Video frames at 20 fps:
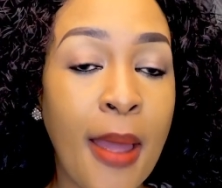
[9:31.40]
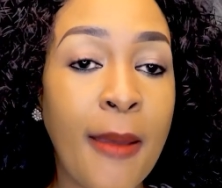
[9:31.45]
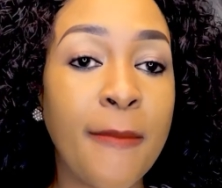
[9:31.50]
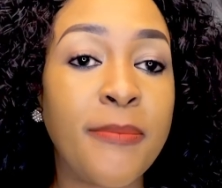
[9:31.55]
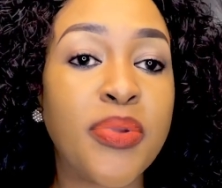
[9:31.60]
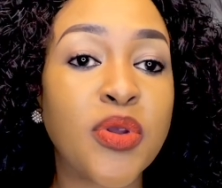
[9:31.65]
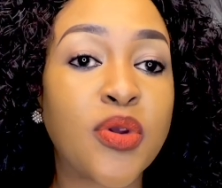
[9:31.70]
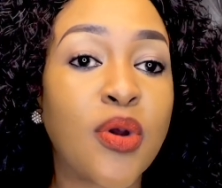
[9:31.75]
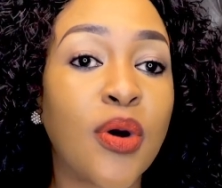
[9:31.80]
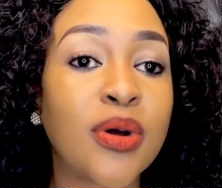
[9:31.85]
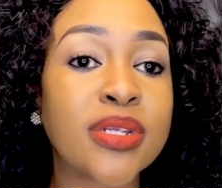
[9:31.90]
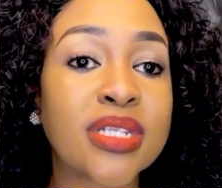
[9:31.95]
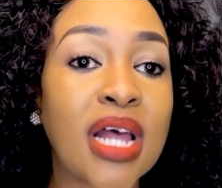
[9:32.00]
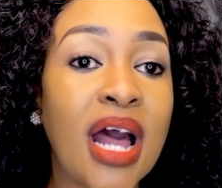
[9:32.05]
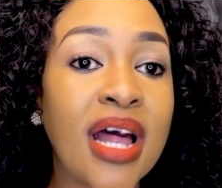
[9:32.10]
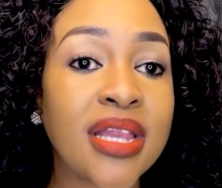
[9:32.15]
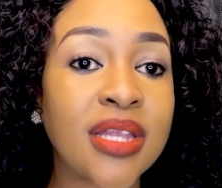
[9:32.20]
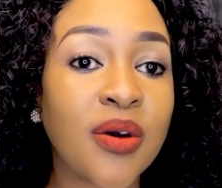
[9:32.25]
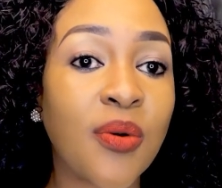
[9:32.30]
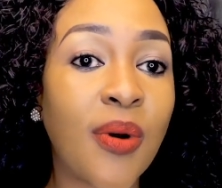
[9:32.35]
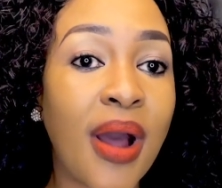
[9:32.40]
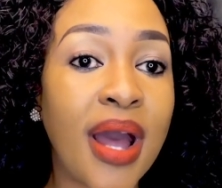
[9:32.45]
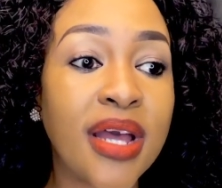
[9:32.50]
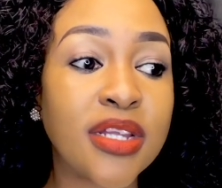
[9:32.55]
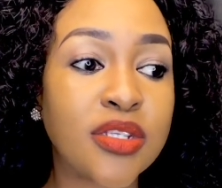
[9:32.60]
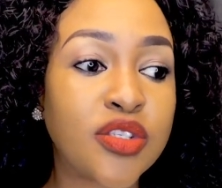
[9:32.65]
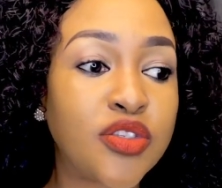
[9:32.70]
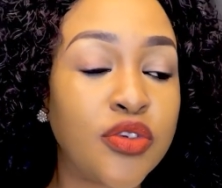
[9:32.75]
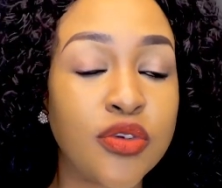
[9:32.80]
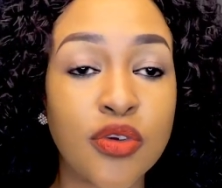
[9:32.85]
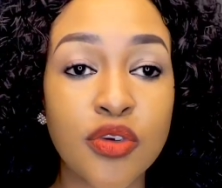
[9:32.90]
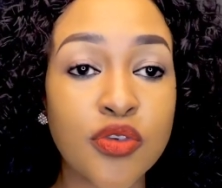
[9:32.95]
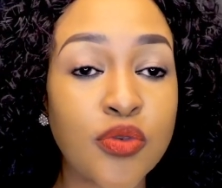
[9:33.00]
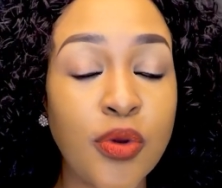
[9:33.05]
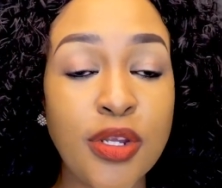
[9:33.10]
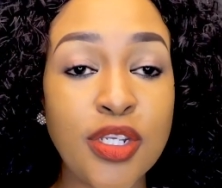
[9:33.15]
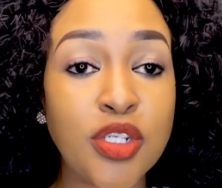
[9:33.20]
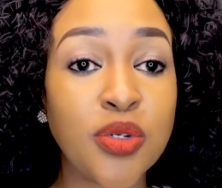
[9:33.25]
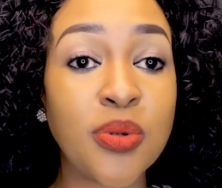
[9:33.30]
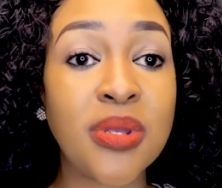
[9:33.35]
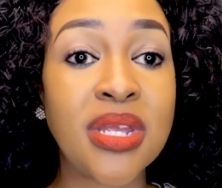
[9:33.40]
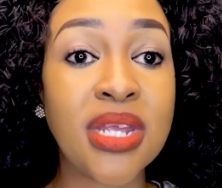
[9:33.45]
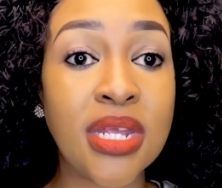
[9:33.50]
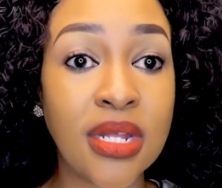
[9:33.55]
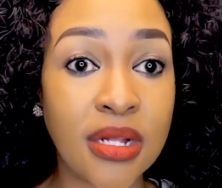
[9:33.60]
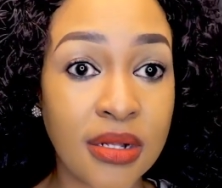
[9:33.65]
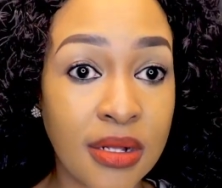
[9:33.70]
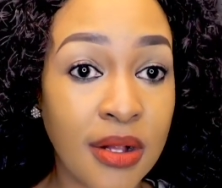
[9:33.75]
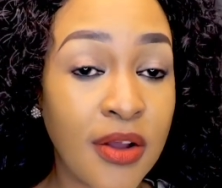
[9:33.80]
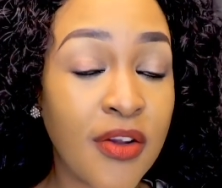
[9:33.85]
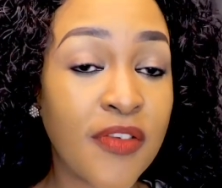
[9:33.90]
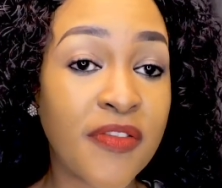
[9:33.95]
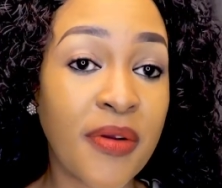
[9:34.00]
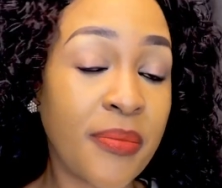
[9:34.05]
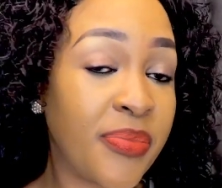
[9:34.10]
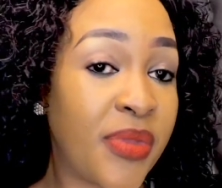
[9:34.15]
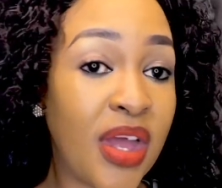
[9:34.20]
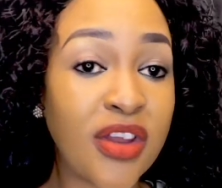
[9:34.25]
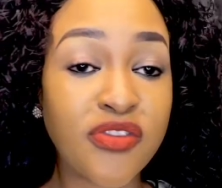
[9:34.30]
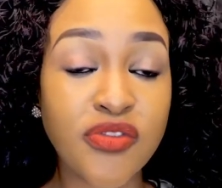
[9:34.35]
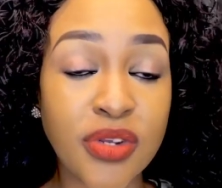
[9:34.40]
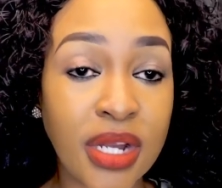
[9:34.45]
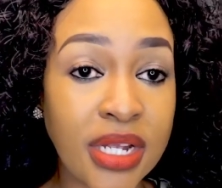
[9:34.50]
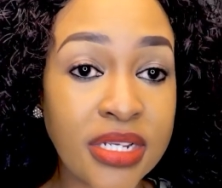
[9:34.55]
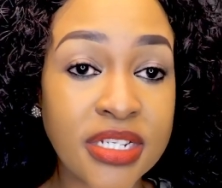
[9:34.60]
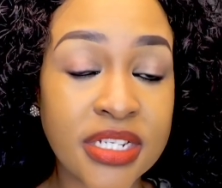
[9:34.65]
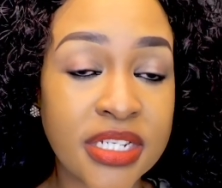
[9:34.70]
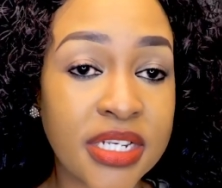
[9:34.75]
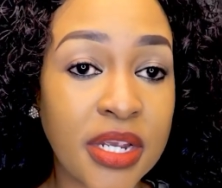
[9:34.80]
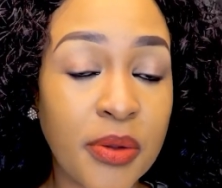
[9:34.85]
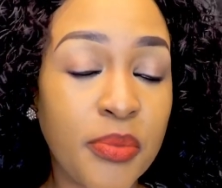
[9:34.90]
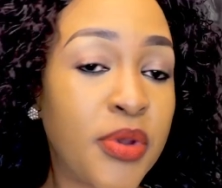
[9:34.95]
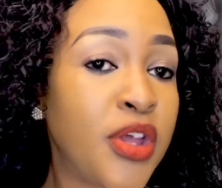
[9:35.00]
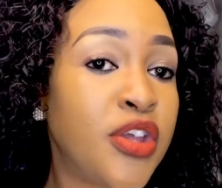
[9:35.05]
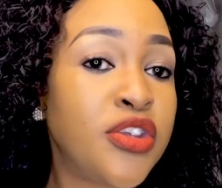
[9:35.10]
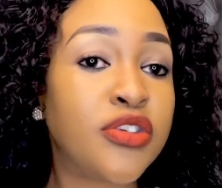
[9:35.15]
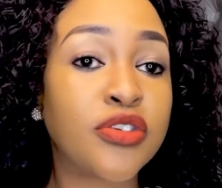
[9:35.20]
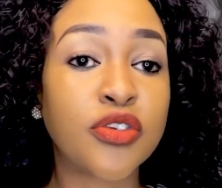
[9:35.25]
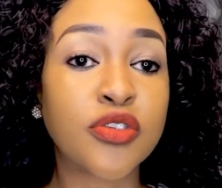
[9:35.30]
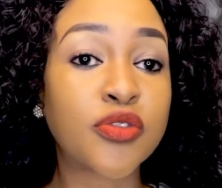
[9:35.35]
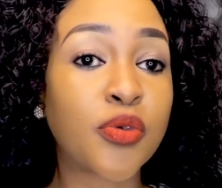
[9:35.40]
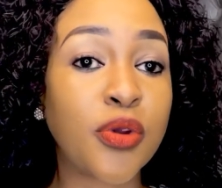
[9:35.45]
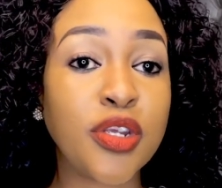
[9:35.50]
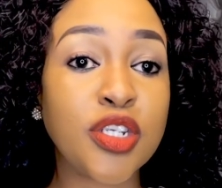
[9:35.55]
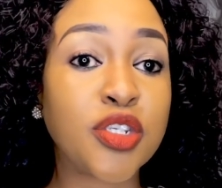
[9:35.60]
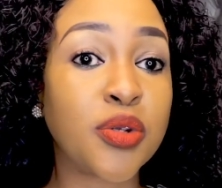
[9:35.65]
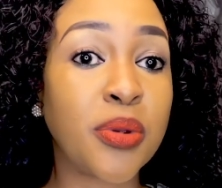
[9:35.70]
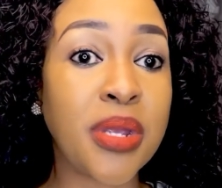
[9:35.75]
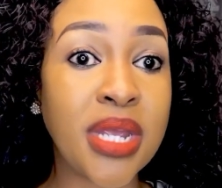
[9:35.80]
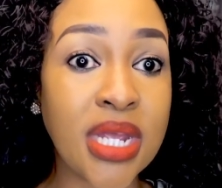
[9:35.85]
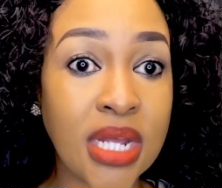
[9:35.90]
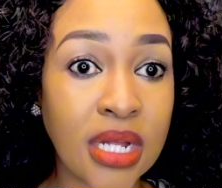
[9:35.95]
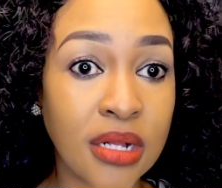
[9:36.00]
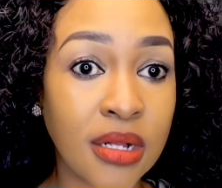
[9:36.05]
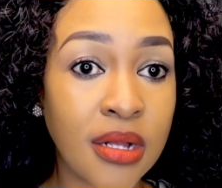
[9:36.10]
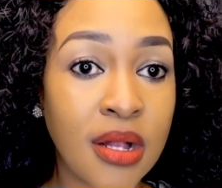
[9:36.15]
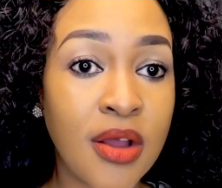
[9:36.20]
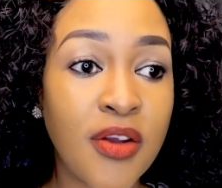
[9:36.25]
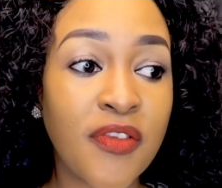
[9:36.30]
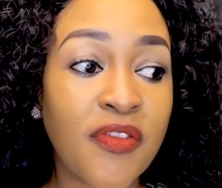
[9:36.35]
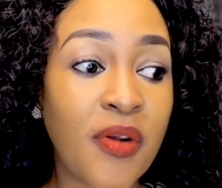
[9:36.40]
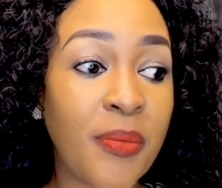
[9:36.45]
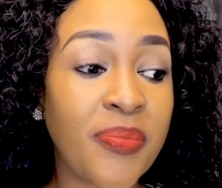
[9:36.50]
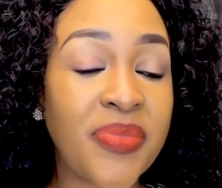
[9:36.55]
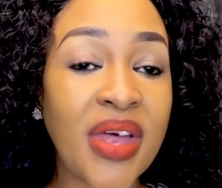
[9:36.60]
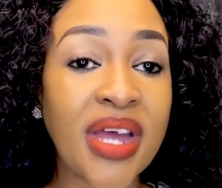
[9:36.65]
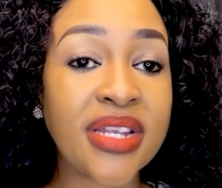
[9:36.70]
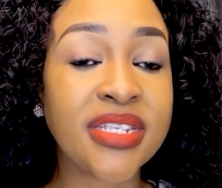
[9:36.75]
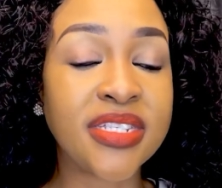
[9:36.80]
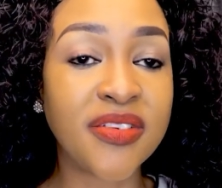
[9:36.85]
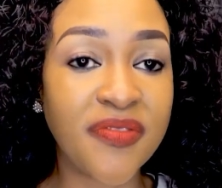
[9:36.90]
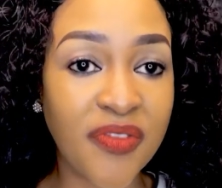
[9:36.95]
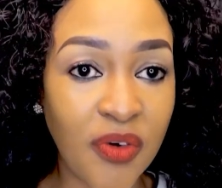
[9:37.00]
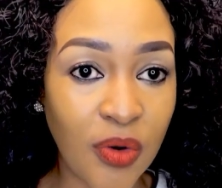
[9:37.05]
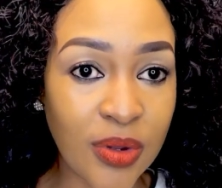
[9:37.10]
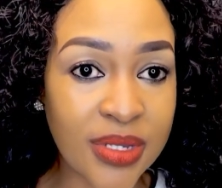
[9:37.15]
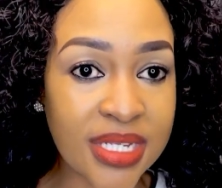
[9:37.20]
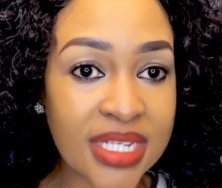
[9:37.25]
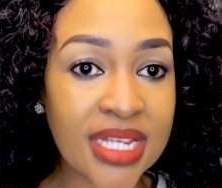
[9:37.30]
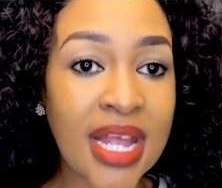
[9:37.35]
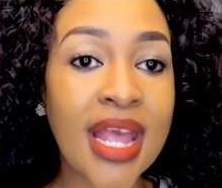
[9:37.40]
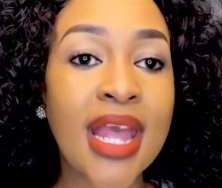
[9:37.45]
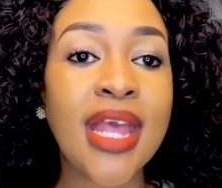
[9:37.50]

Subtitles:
because otherwise you're not going to heal from that relationship. You're not going to heal from that divorce.